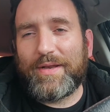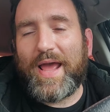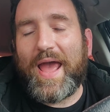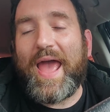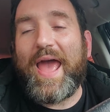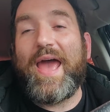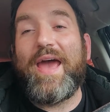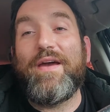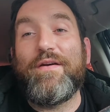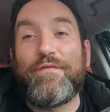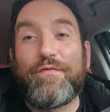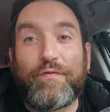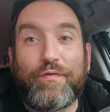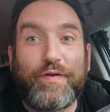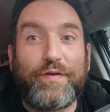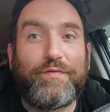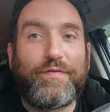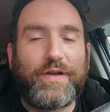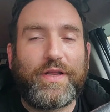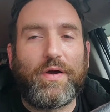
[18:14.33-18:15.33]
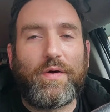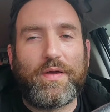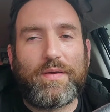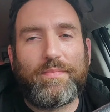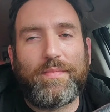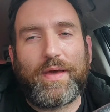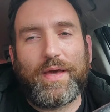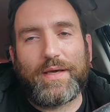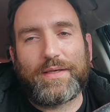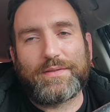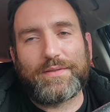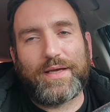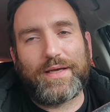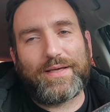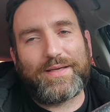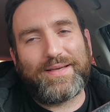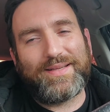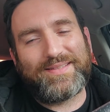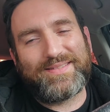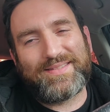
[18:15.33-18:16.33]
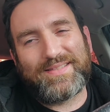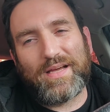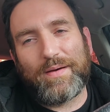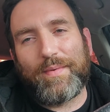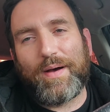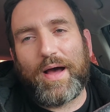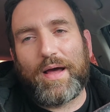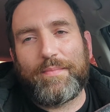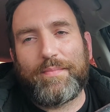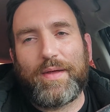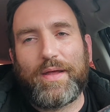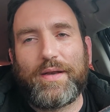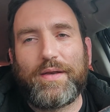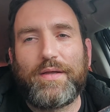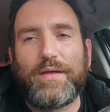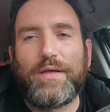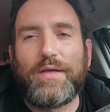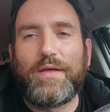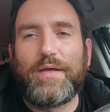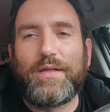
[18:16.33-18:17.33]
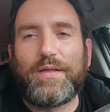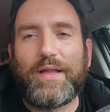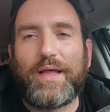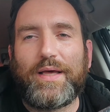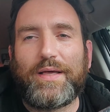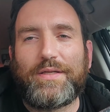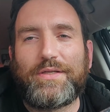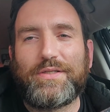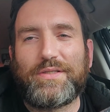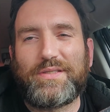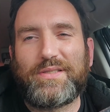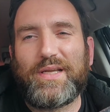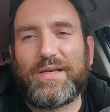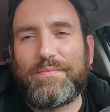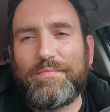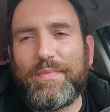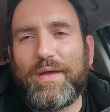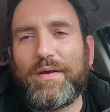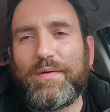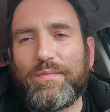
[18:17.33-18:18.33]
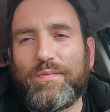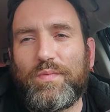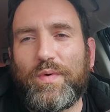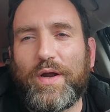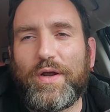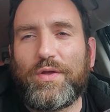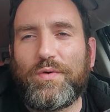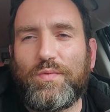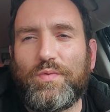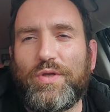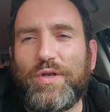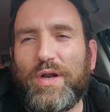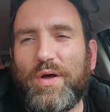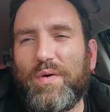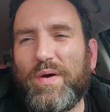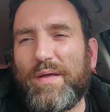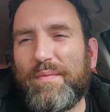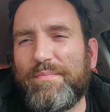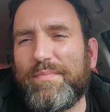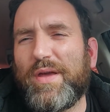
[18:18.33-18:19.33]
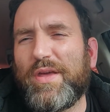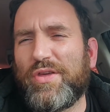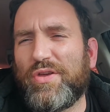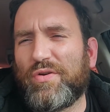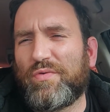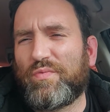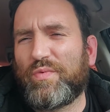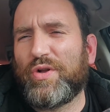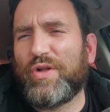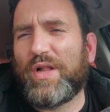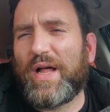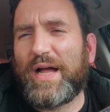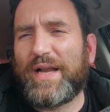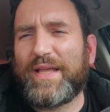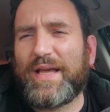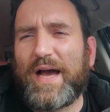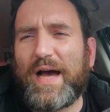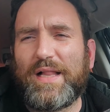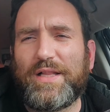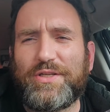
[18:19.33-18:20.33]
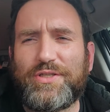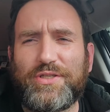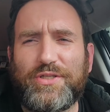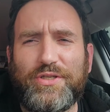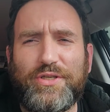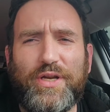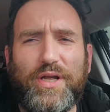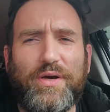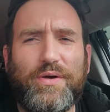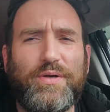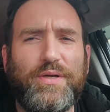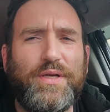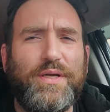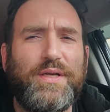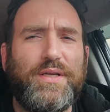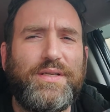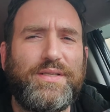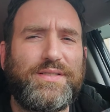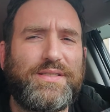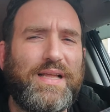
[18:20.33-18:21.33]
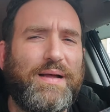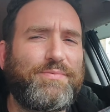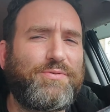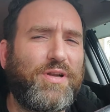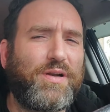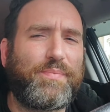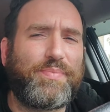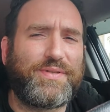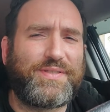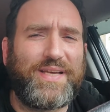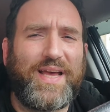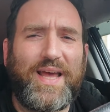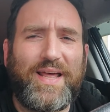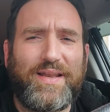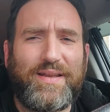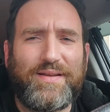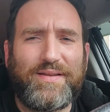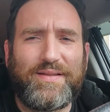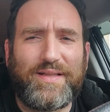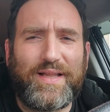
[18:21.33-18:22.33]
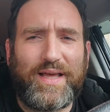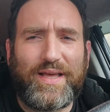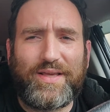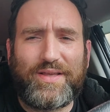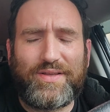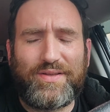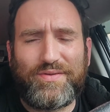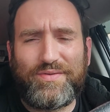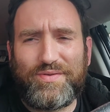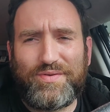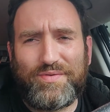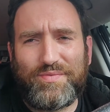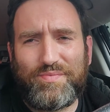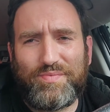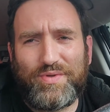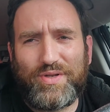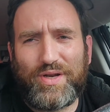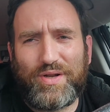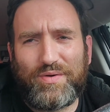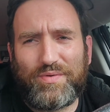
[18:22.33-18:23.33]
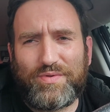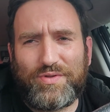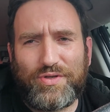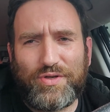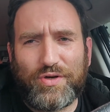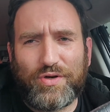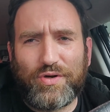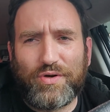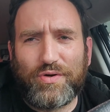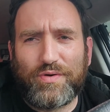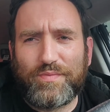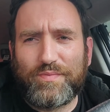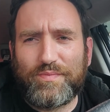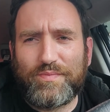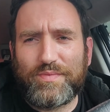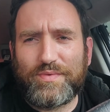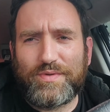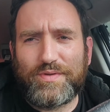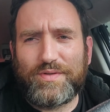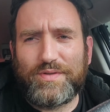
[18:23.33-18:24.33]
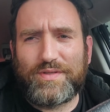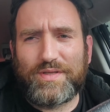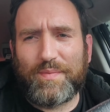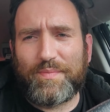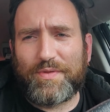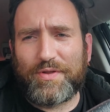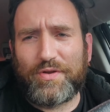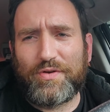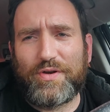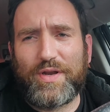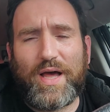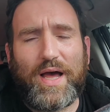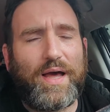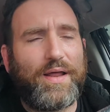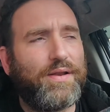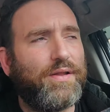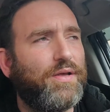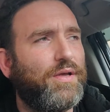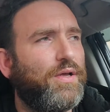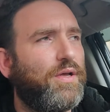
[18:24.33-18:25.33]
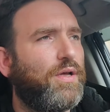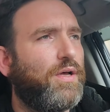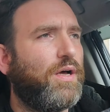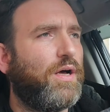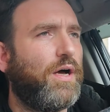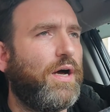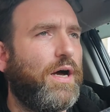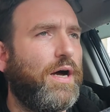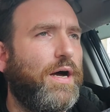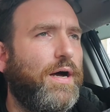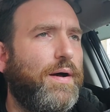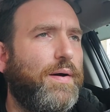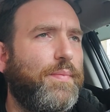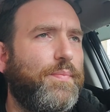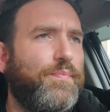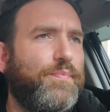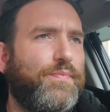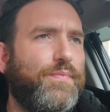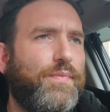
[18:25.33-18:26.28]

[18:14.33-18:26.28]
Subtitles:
every video he makes, like, come on, man. Like, just admit your real ideology, you know? Stop trying to pretend like, you know, you're something you're not. I'm